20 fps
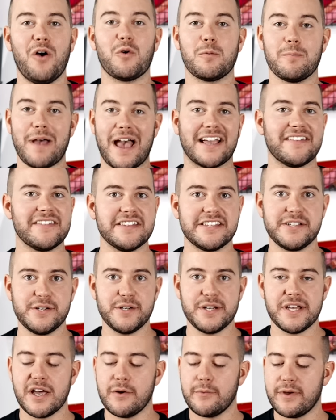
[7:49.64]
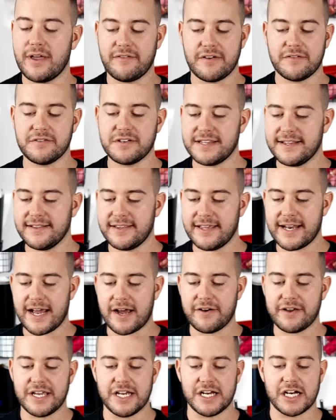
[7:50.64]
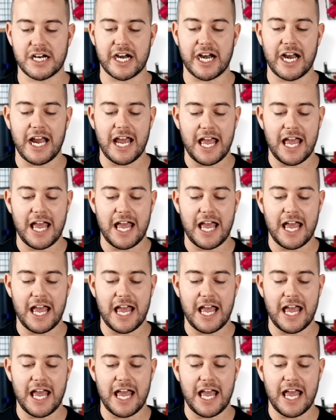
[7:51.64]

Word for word: We're back in the studio. We have everything laid out here.